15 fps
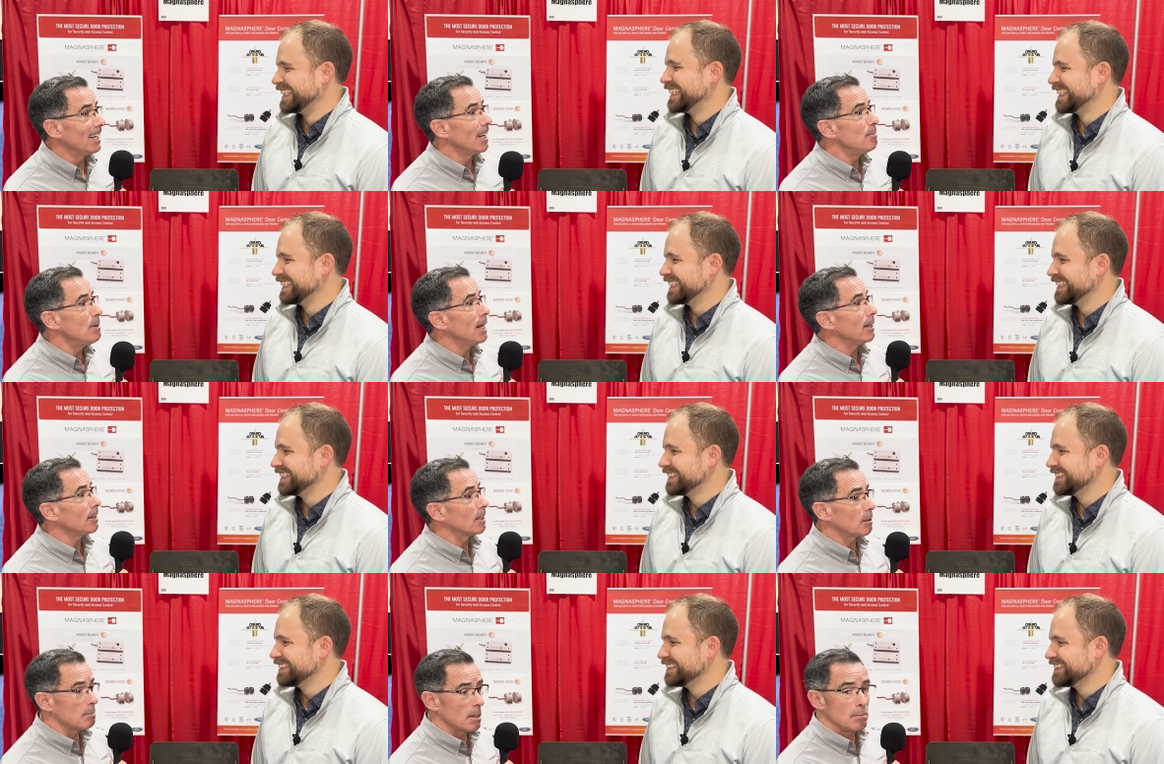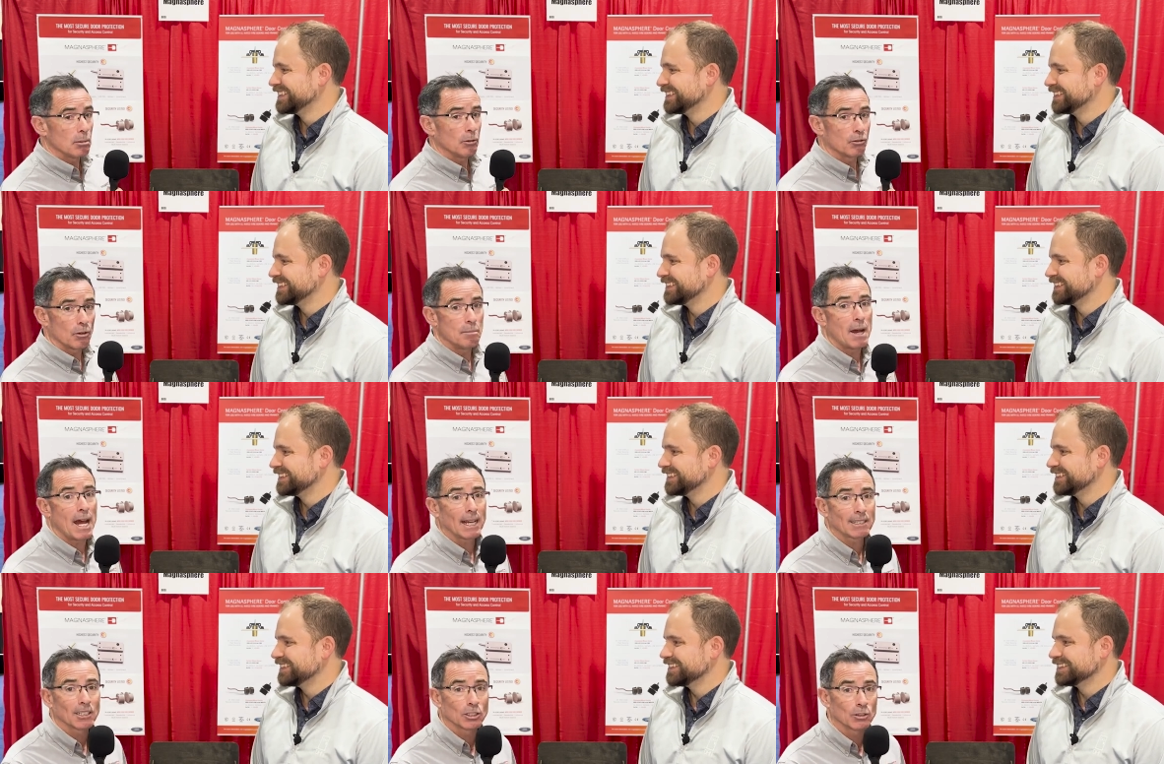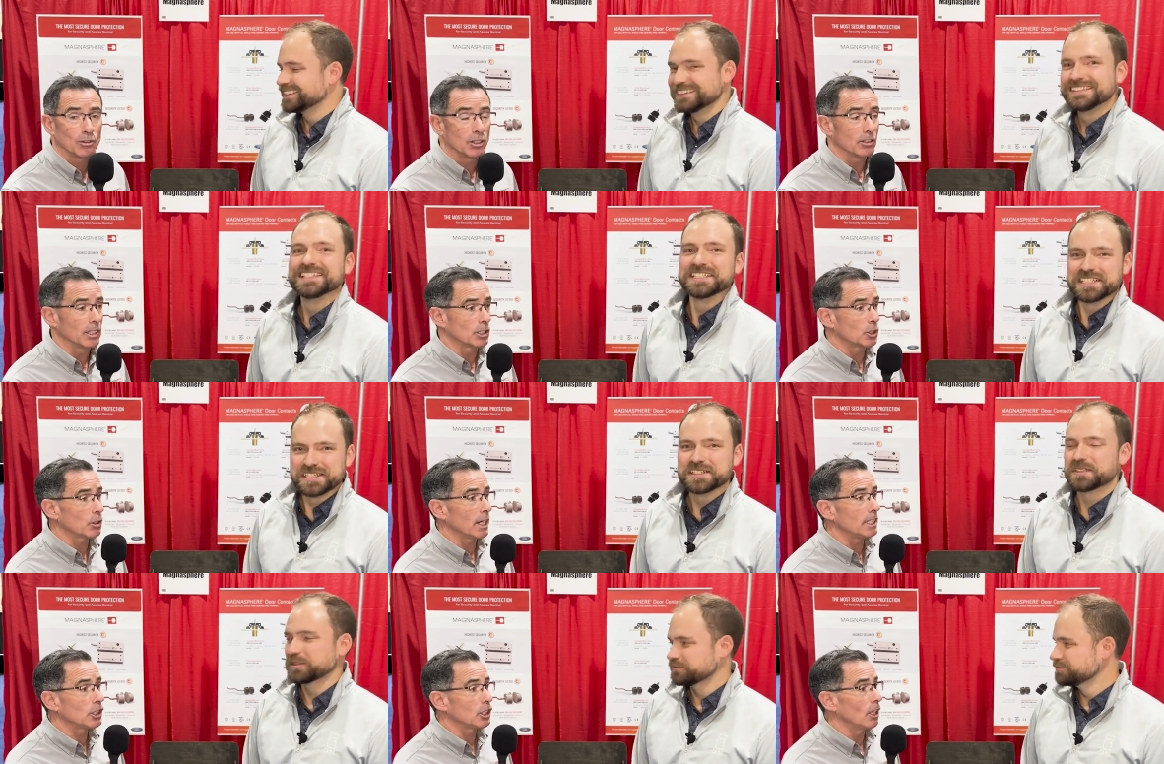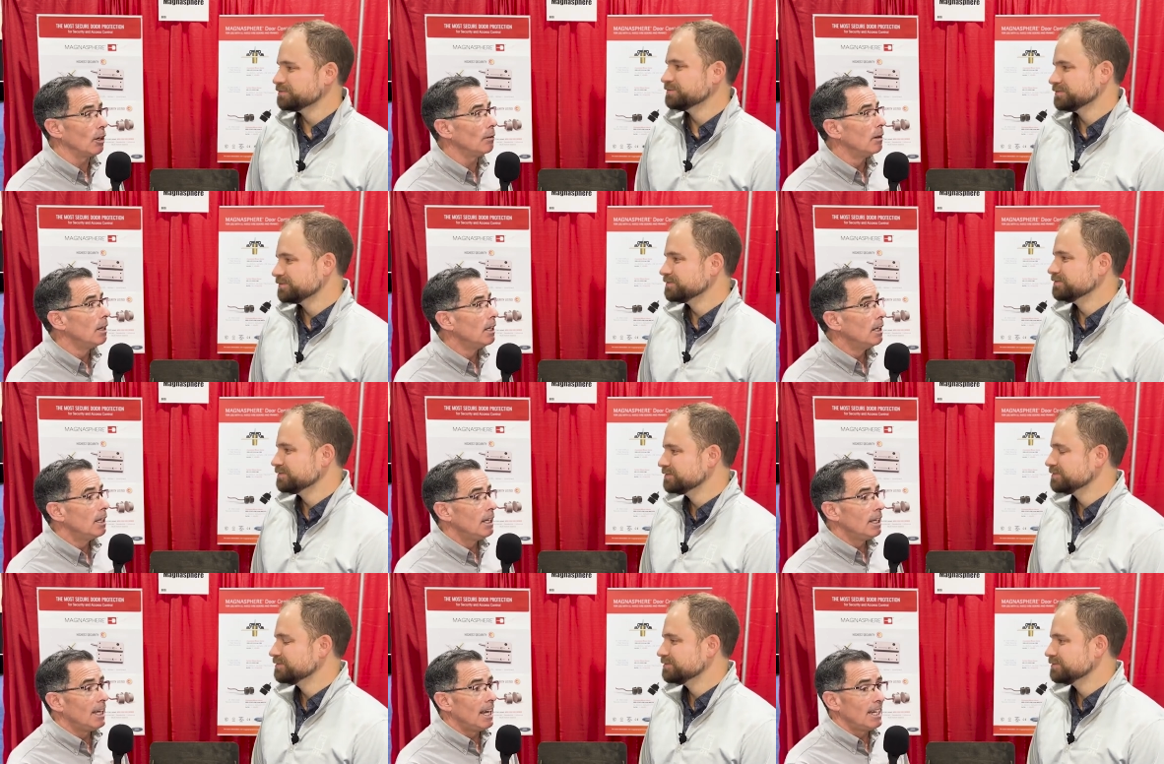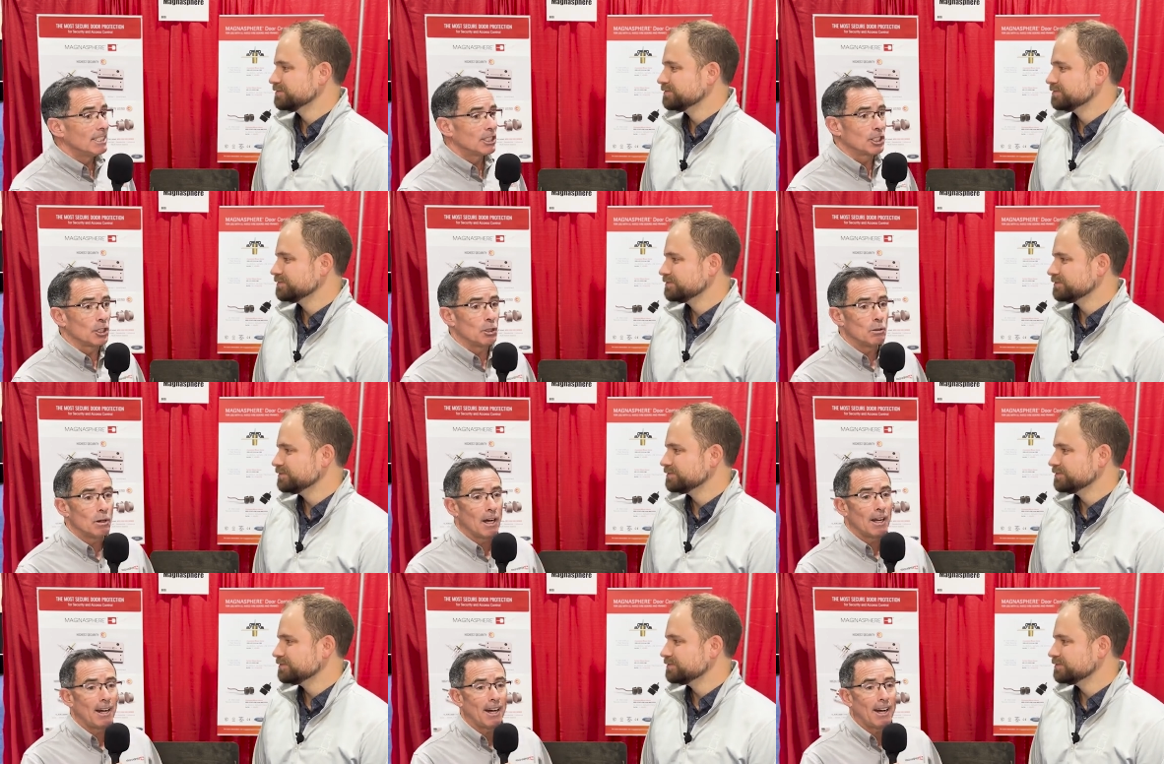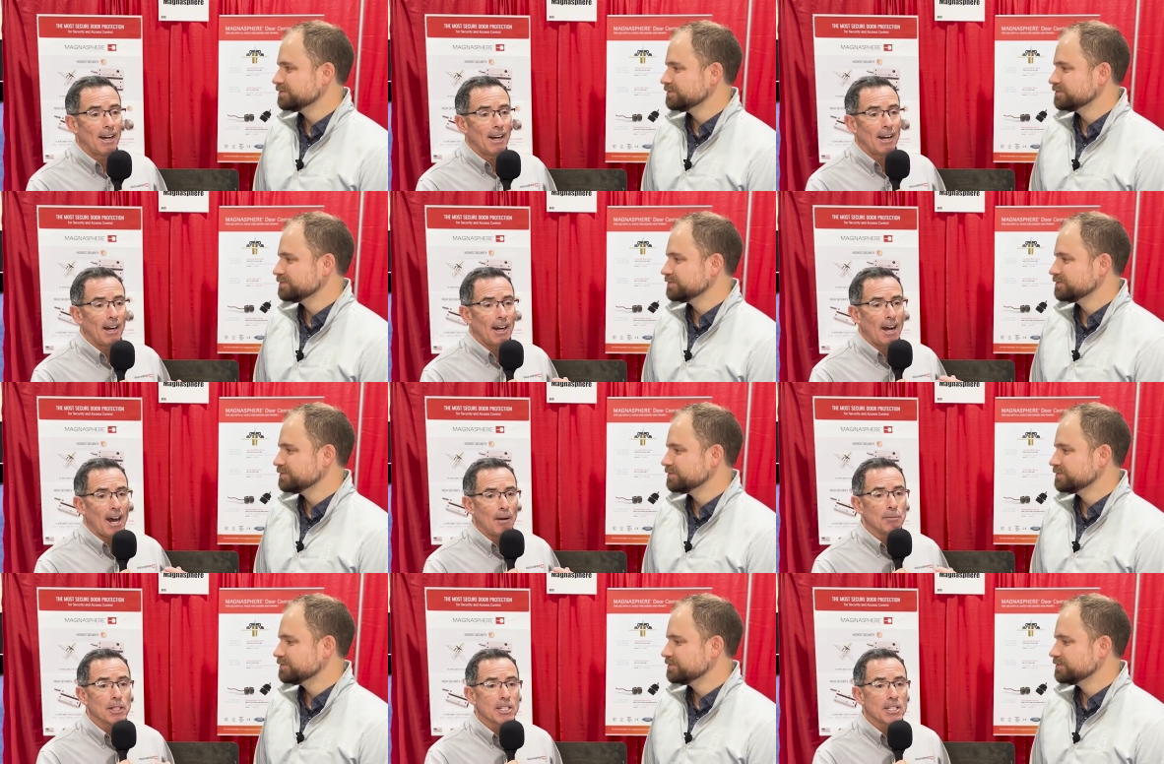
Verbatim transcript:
Speaker 1: And I met the people from Magnasphere at a trade show. So I'm the